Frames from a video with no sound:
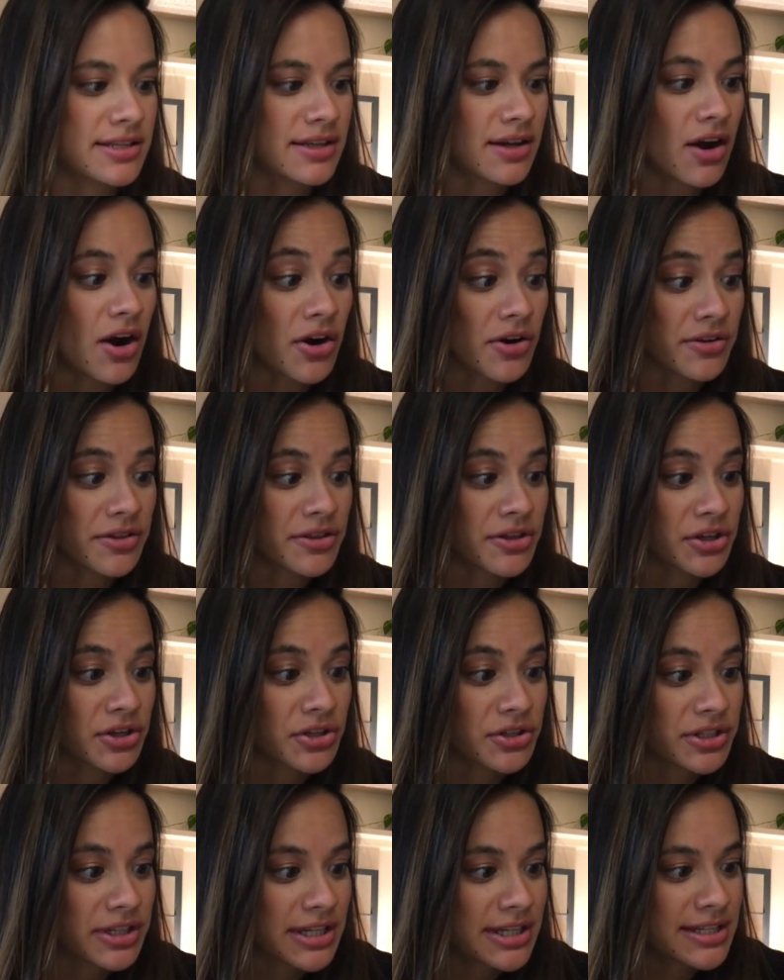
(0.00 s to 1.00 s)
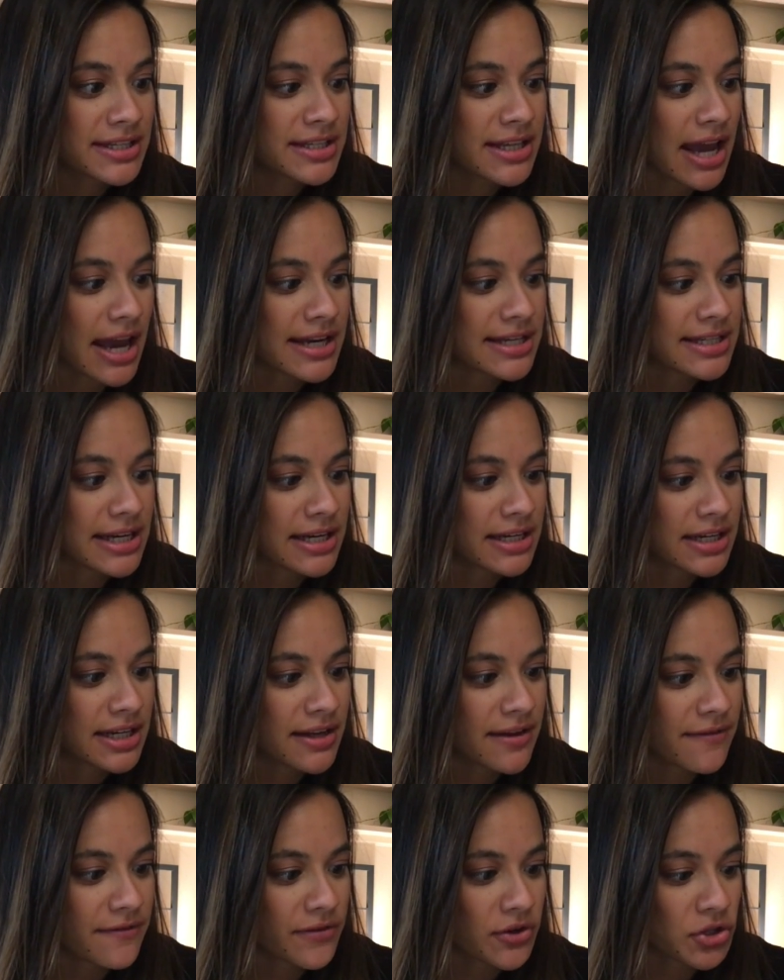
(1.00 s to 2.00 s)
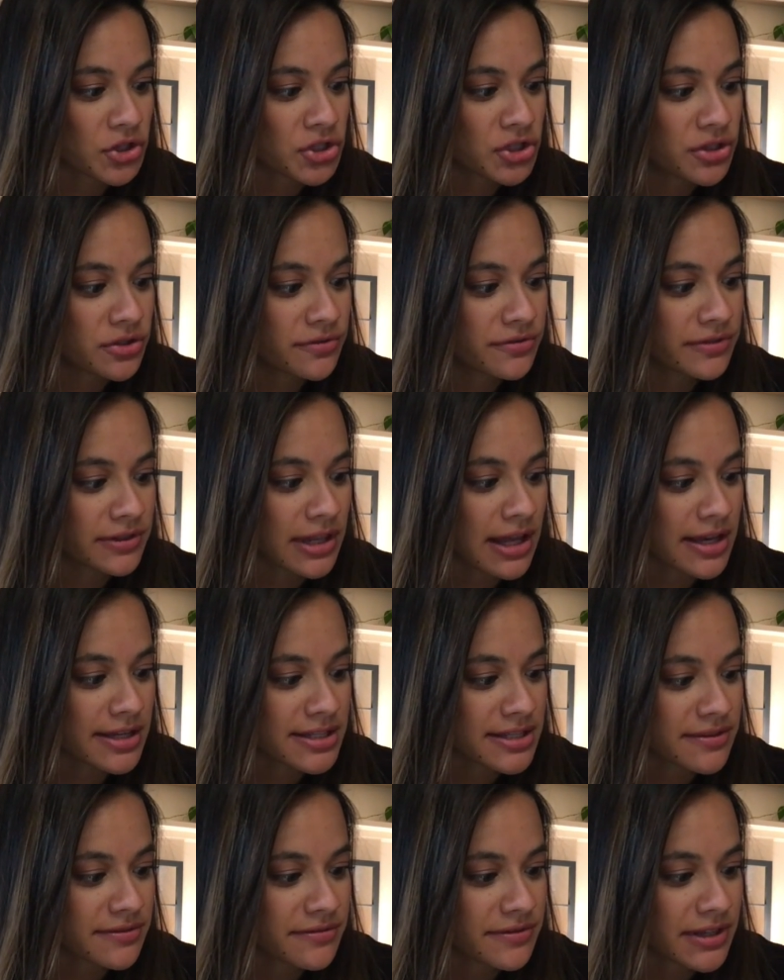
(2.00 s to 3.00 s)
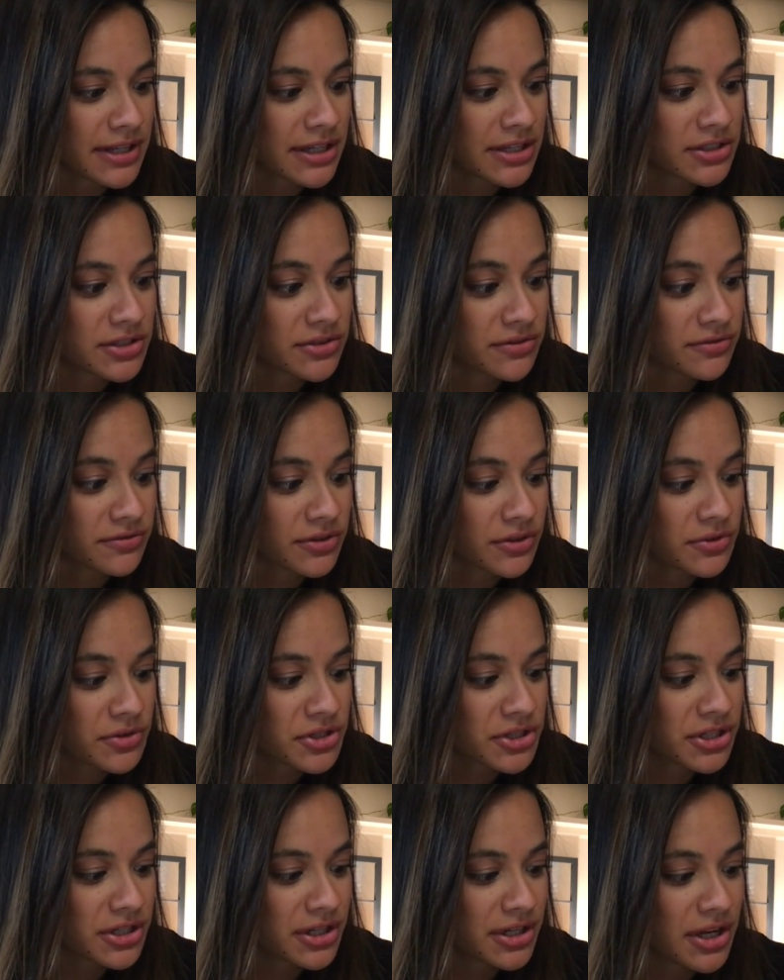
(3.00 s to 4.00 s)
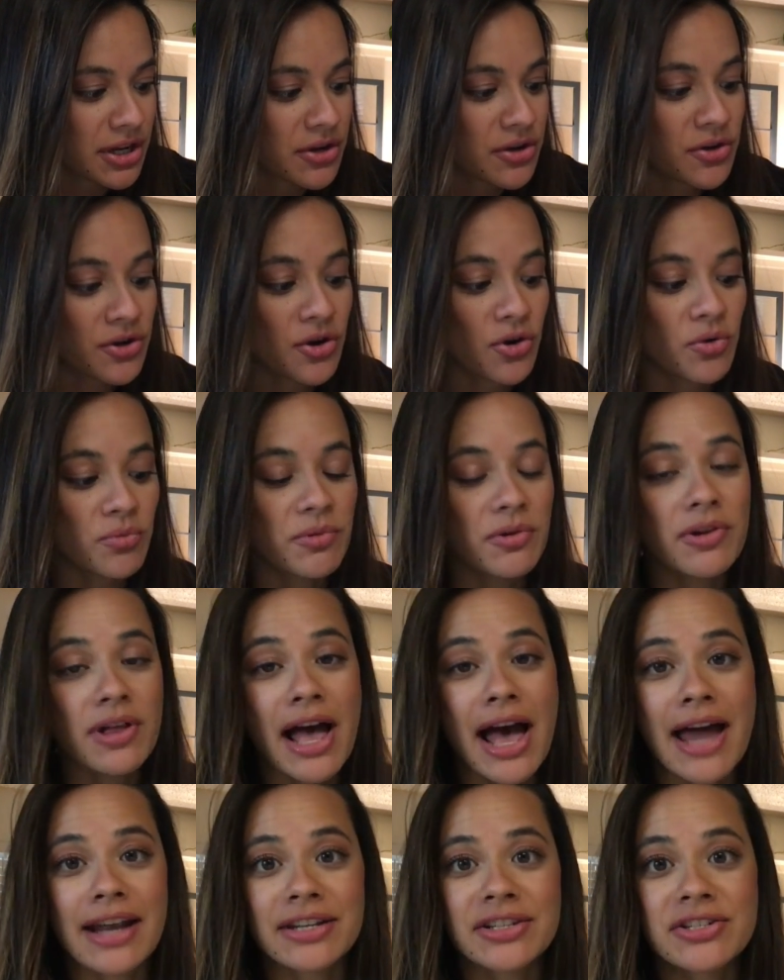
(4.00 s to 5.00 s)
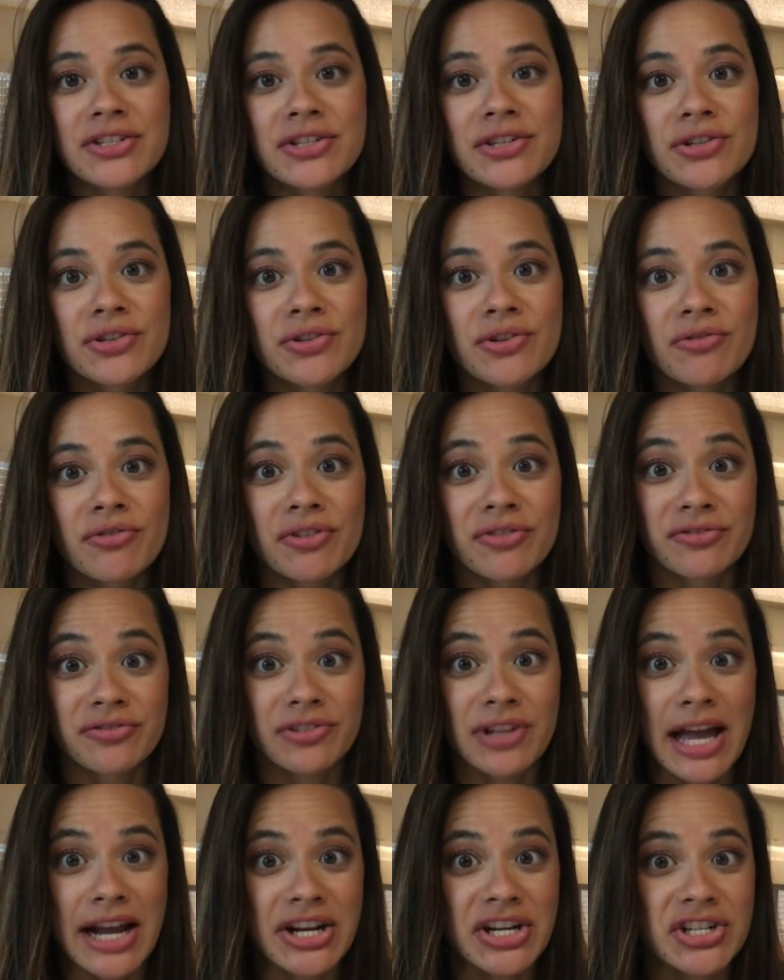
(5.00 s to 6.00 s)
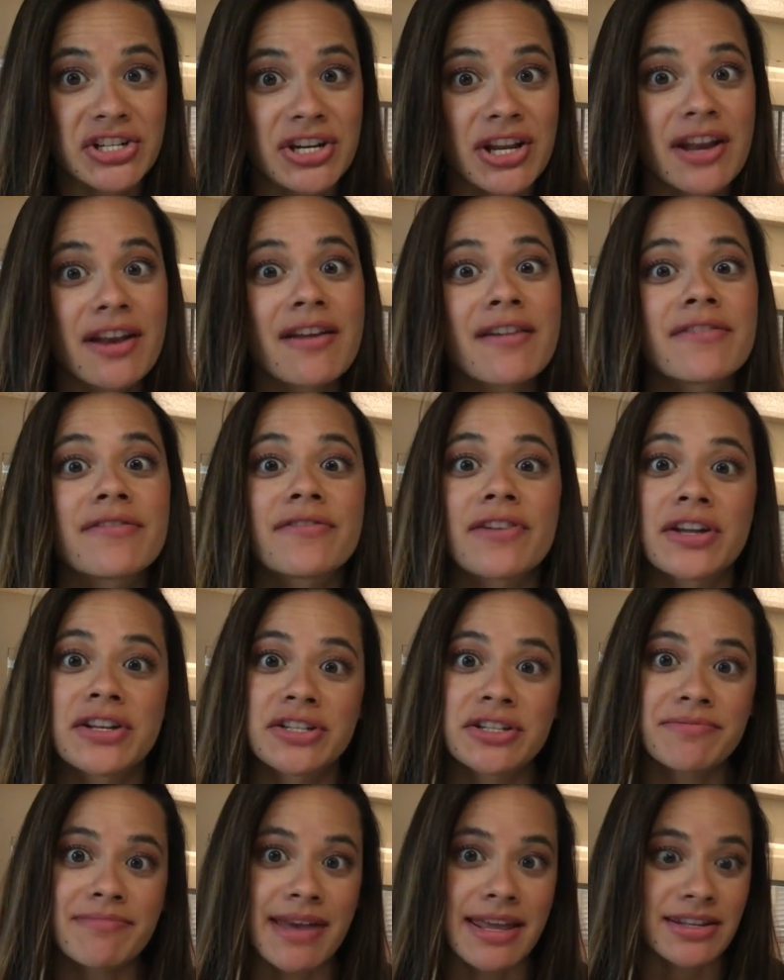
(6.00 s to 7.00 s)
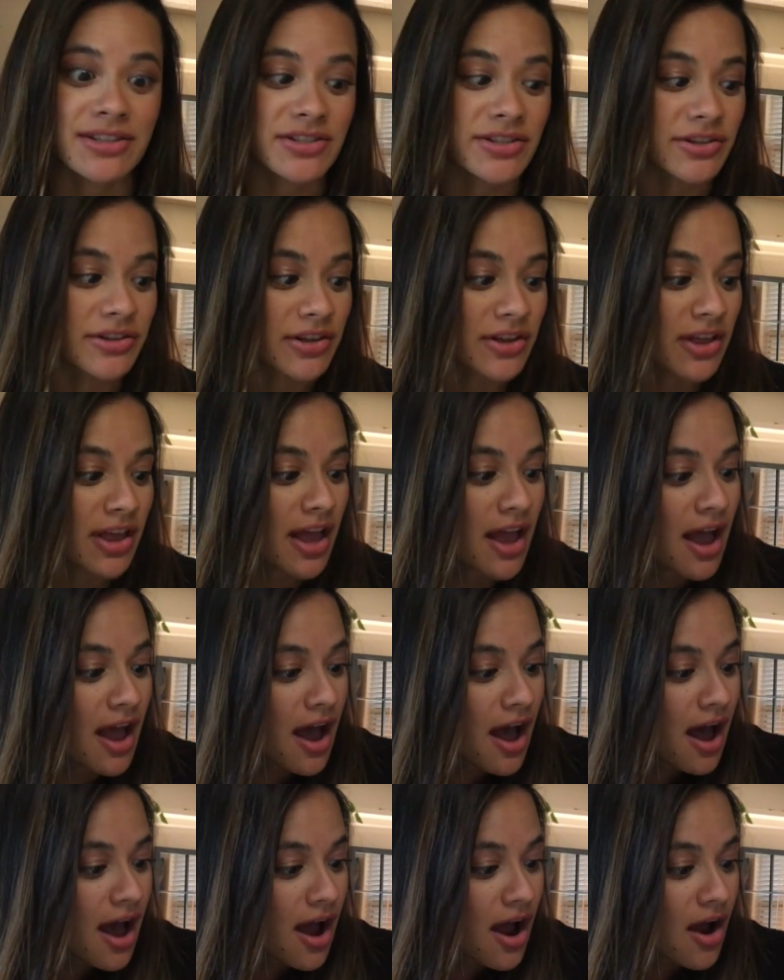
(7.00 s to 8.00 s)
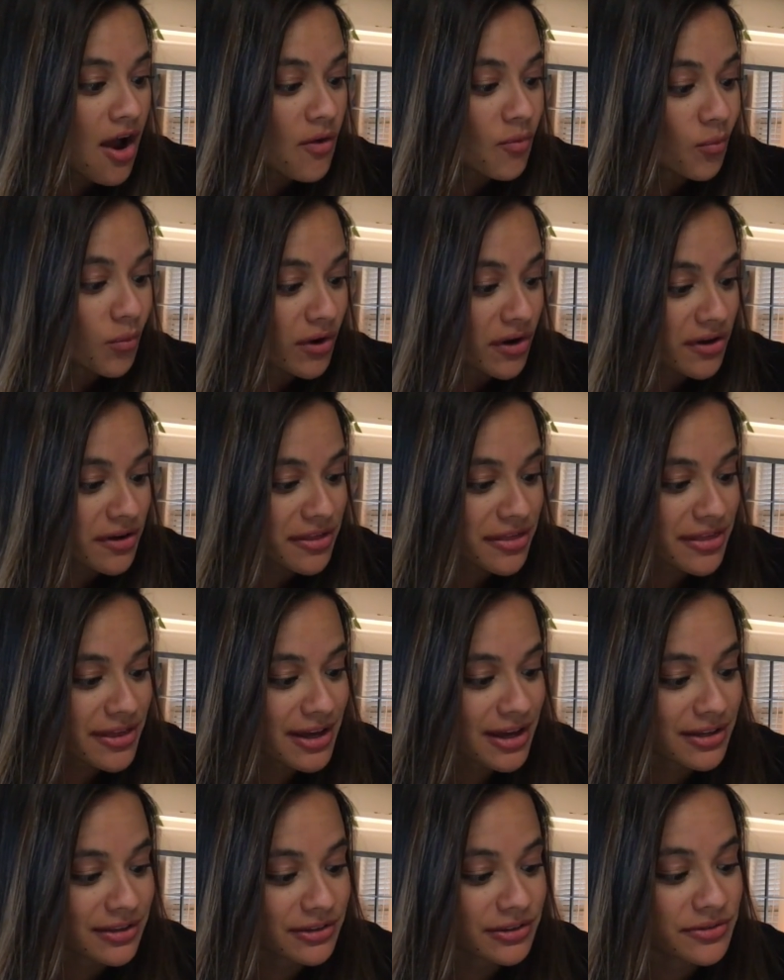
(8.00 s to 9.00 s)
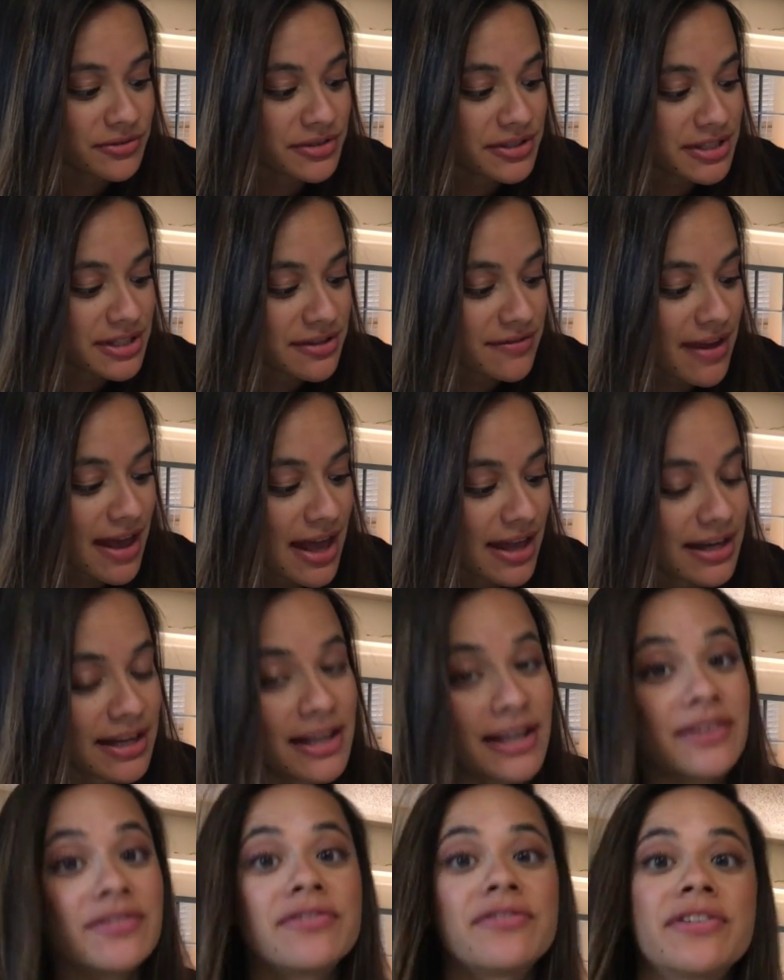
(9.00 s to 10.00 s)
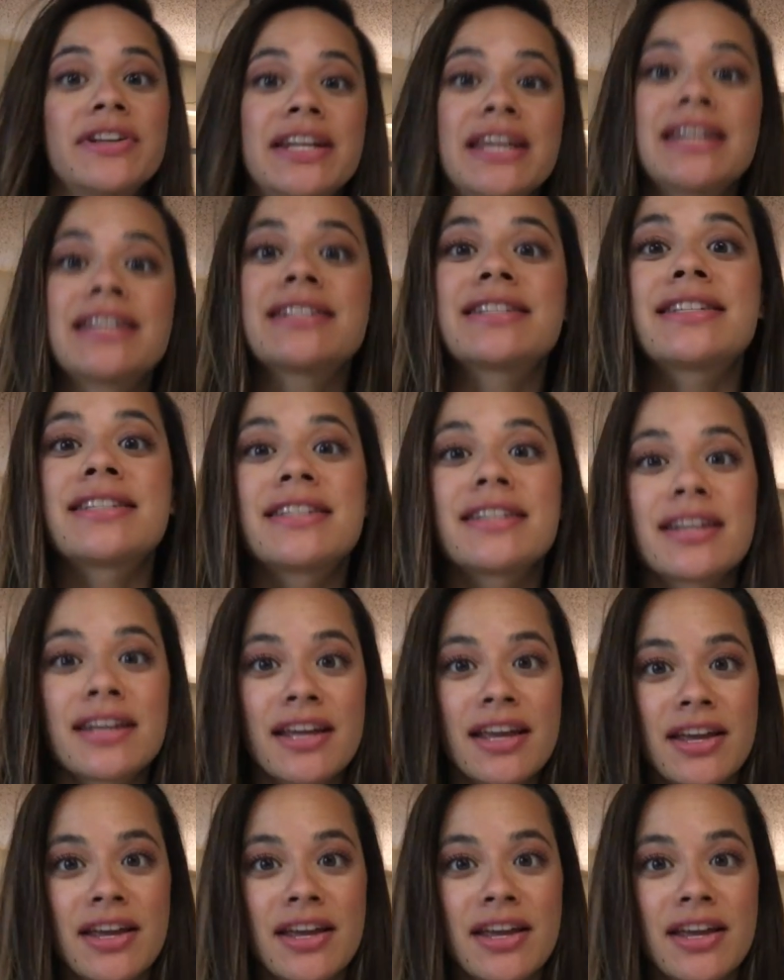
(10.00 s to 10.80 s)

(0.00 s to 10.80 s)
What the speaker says: are the Goodness, Identity, Virtue, Philosophy, Devotion, Noble, Attitude, Reflection, Fundamental, Worth, Elusive, and Infinite.